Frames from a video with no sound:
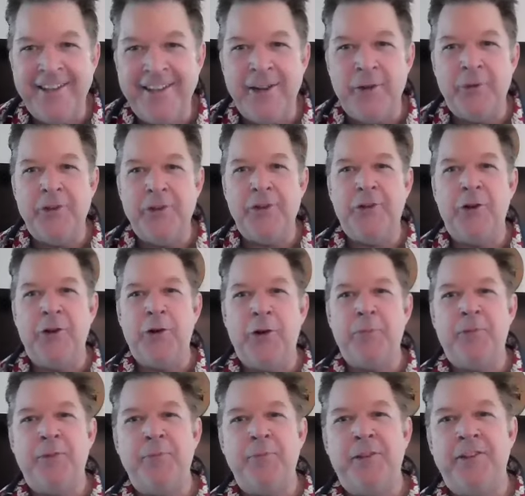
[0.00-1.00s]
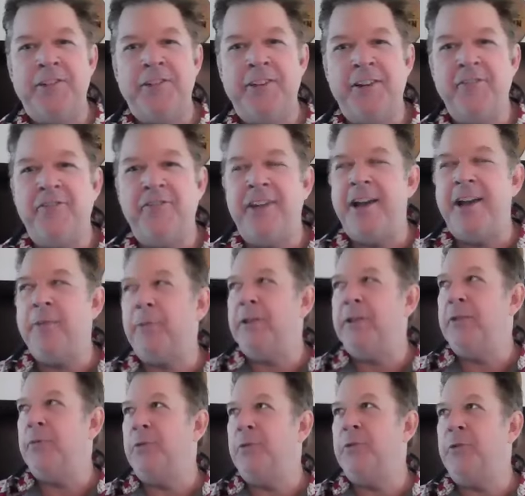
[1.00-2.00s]
you know when you grow up in a military
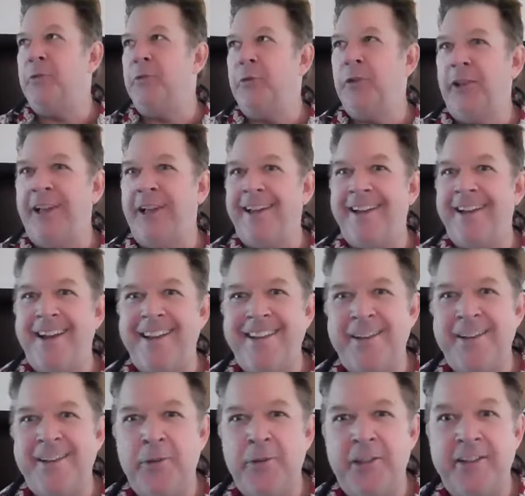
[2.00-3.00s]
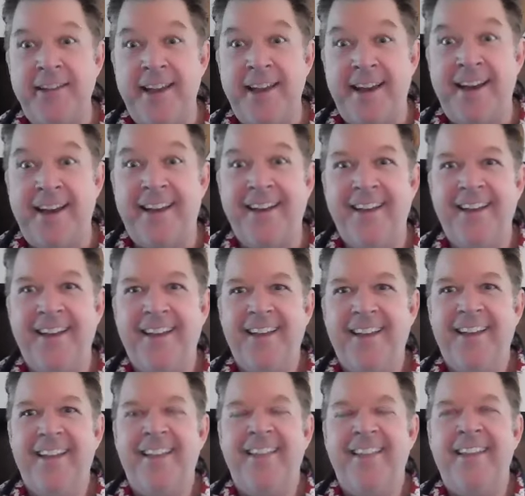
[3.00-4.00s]
family with, with, like i did with a dad
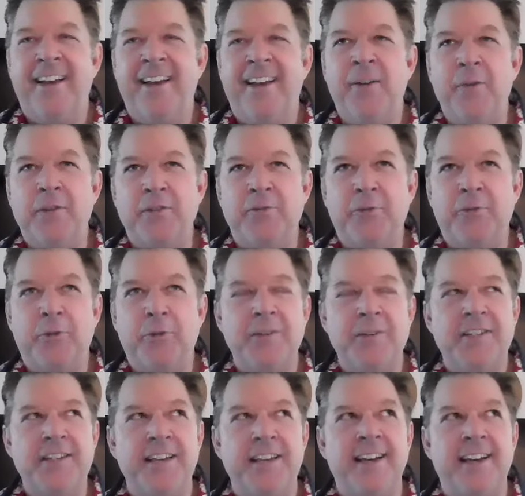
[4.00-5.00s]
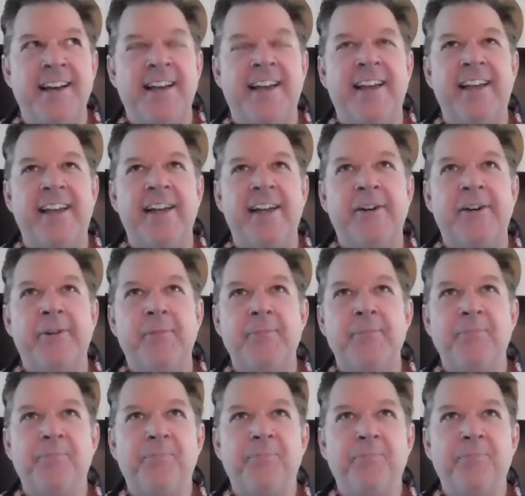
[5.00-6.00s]
that was a former ti
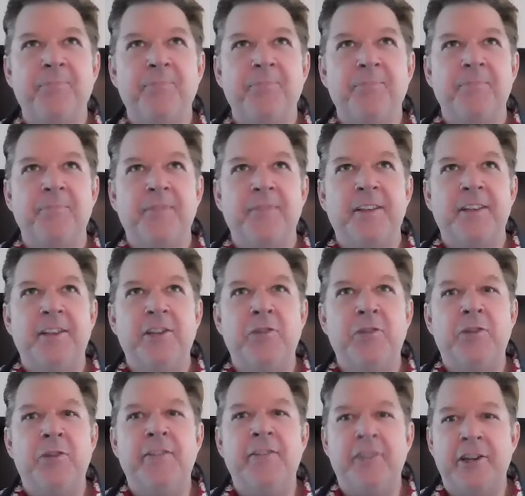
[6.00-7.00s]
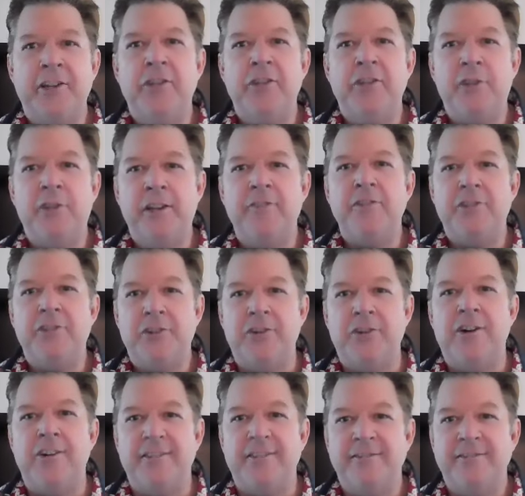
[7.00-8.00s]
um, you give it you give it
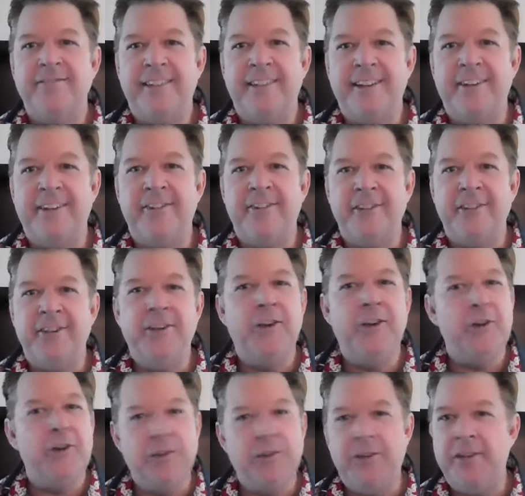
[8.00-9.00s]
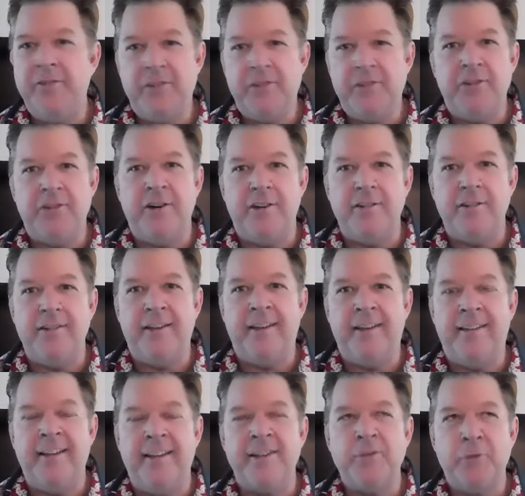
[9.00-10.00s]
your all you know you go you give it your all
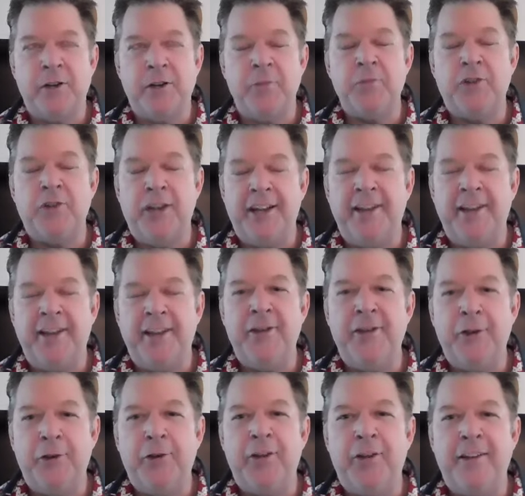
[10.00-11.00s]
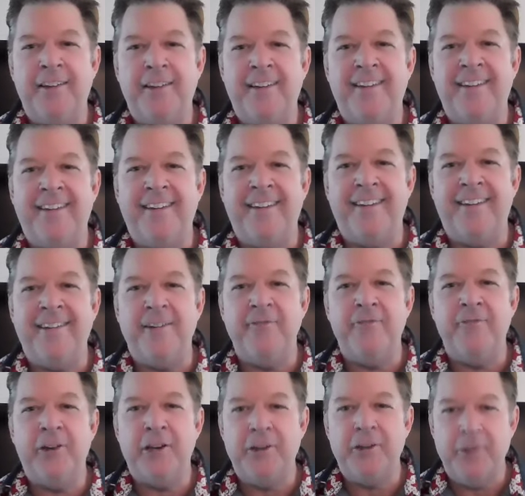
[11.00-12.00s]
and that's what i'm trying to do and and uh,
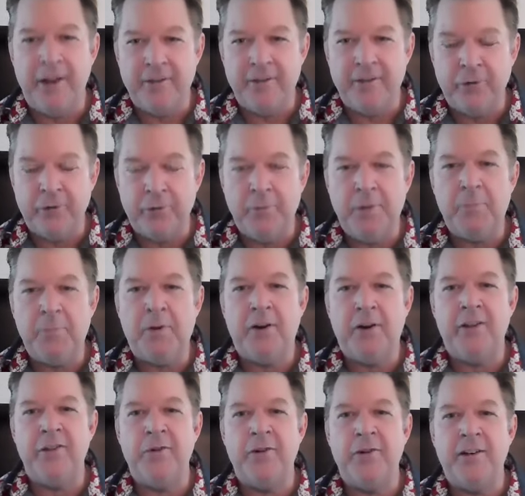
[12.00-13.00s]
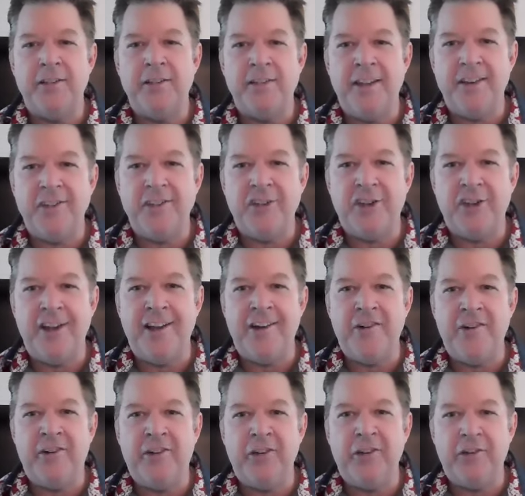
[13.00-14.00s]
very grateful to be part of the organization
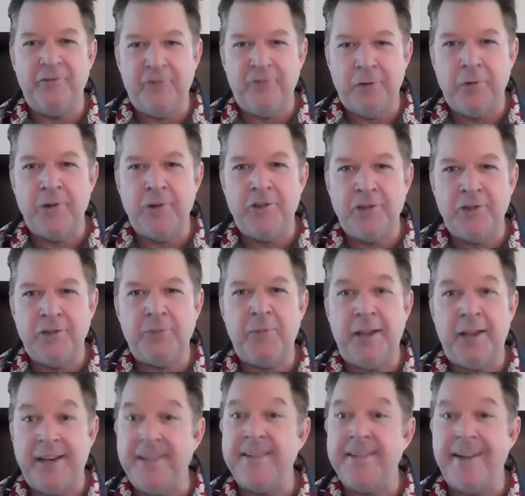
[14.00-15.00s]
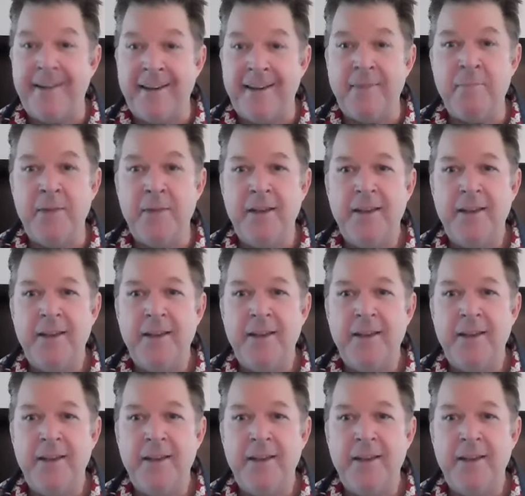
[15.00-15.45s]
now i'm looking forward to spending time